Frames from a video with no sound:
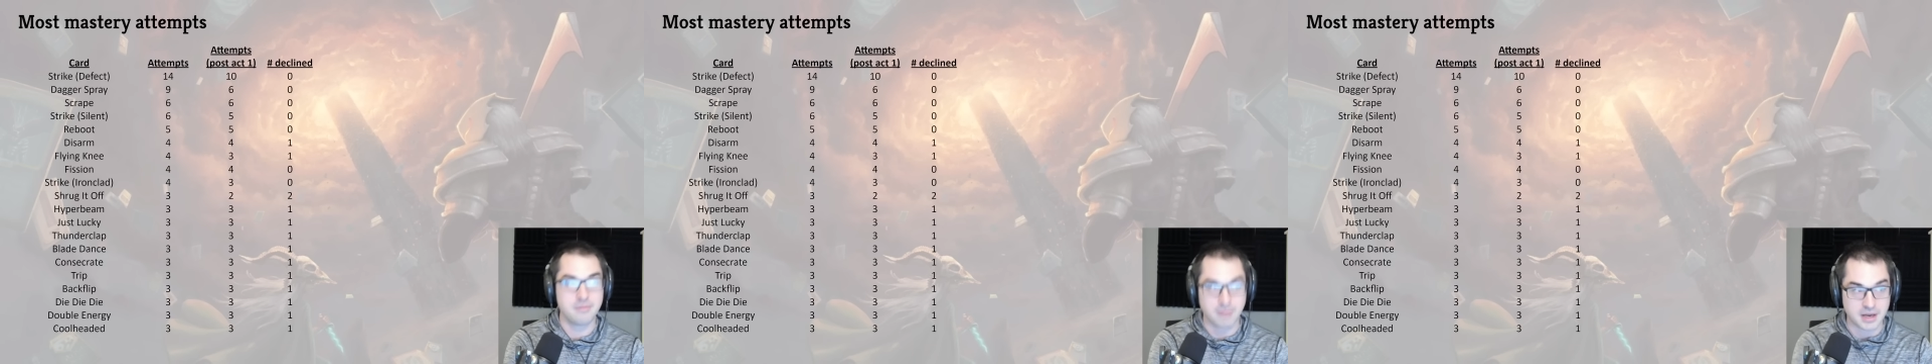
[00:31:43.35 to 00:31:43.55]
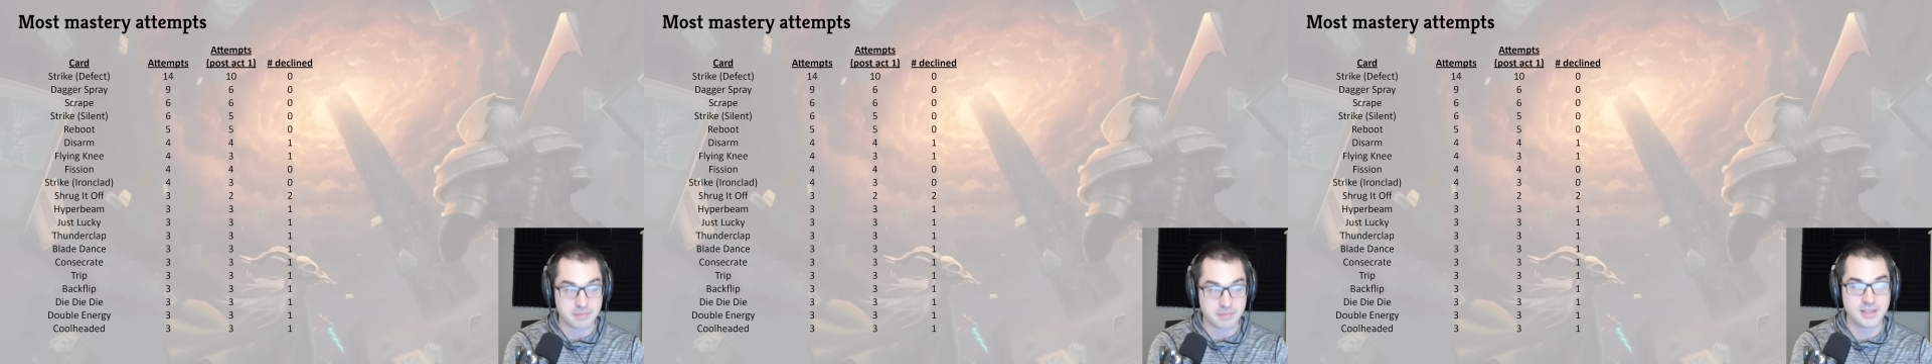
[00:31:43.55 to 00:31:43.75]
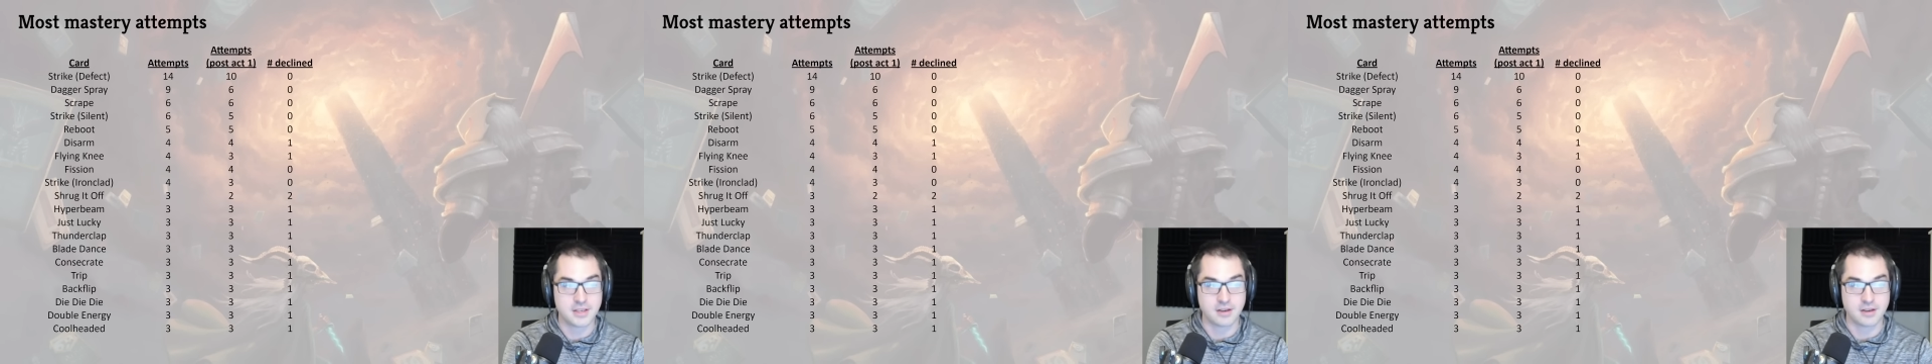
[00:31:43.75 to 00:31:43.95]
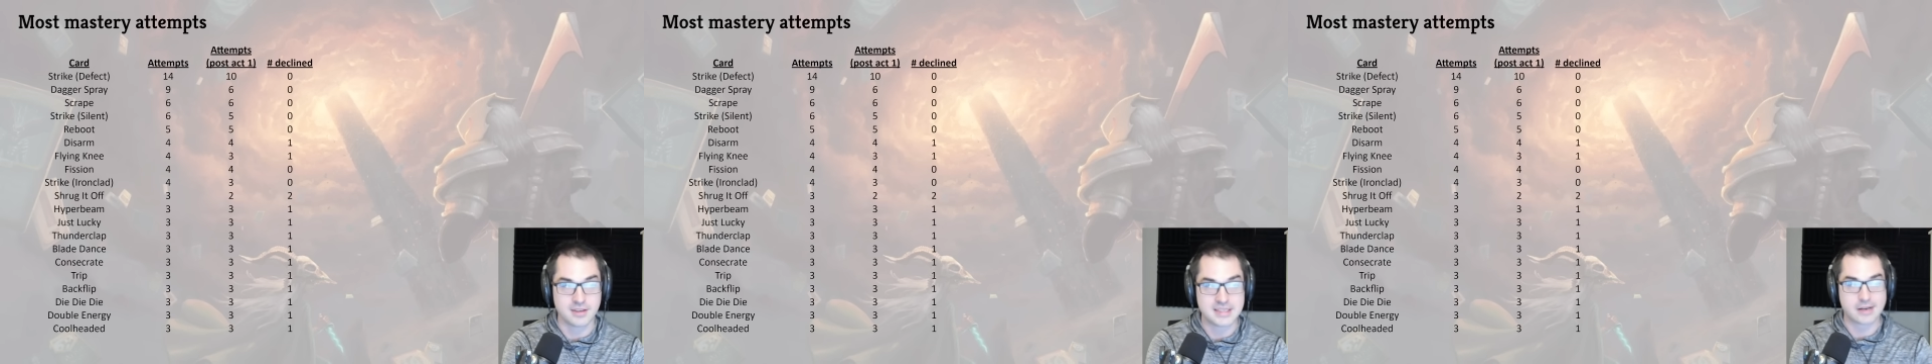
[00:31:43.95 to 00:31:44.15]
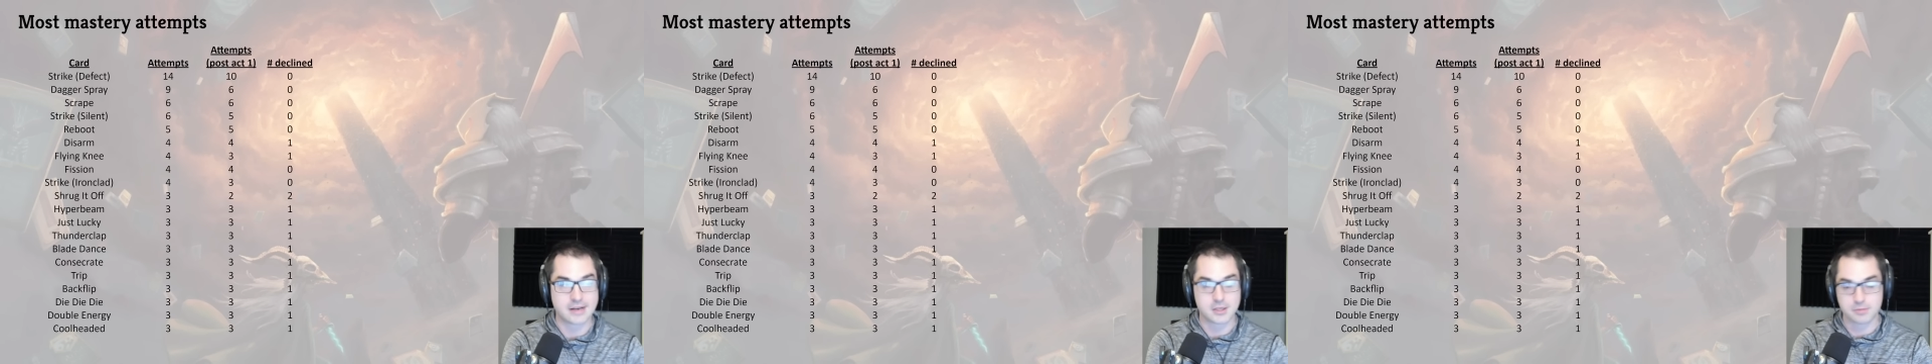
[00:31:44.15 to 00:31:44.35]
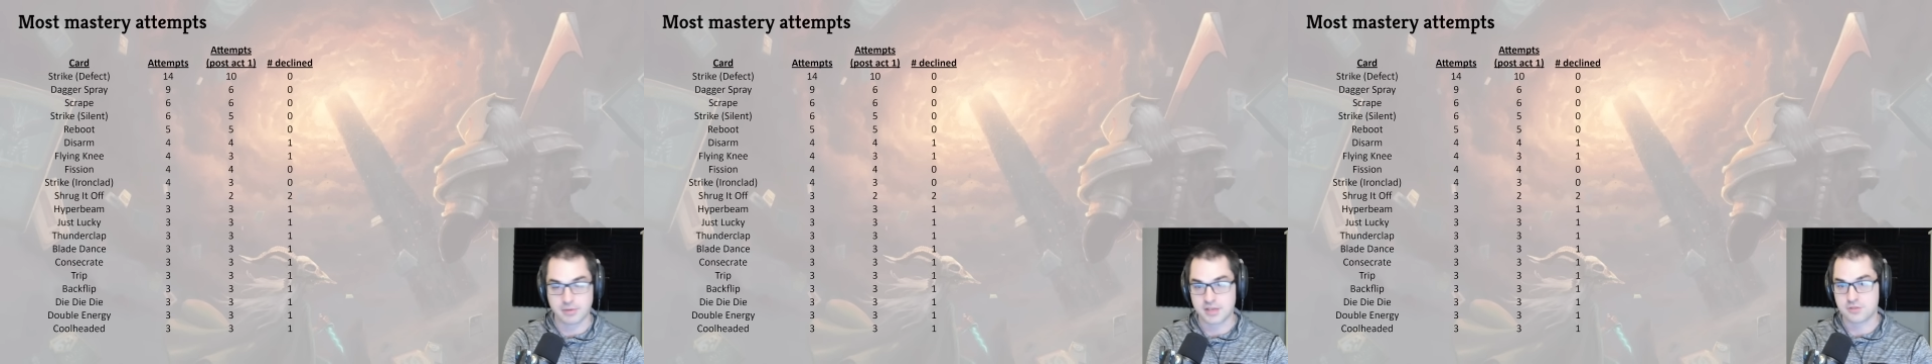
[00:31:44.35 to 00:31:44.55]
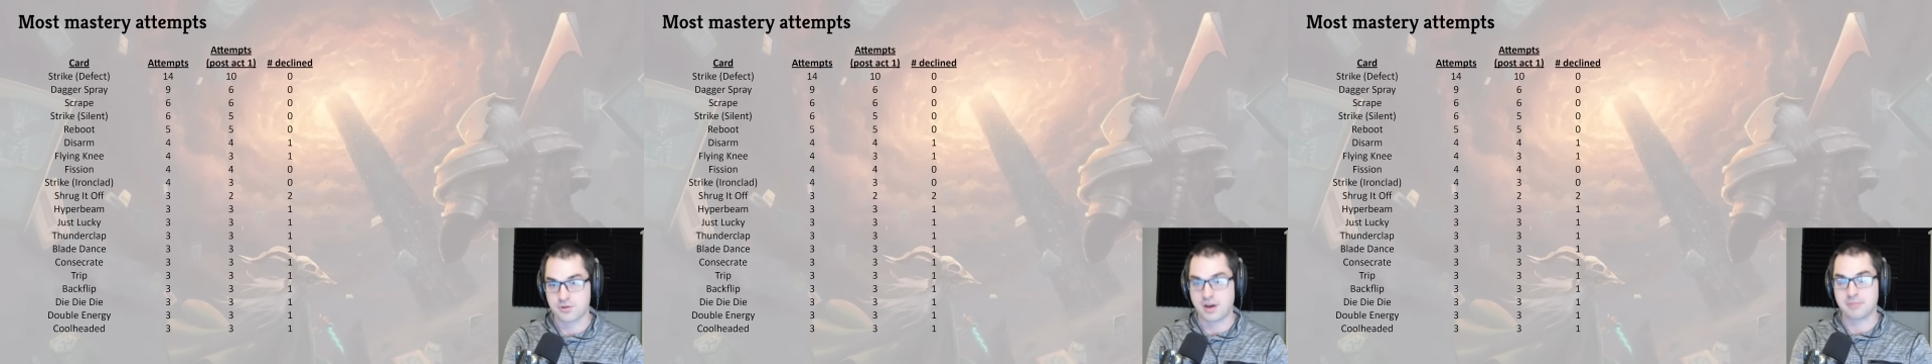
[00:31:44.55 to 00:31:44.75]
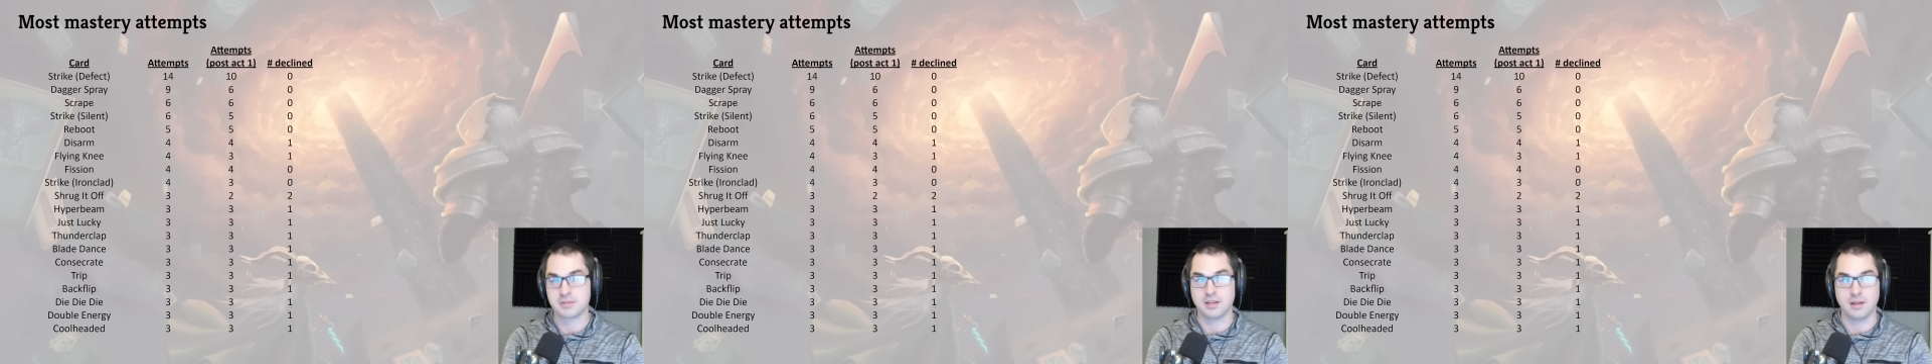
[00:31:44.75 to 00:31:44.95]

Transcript: My opinion on Dagger Spray dropped a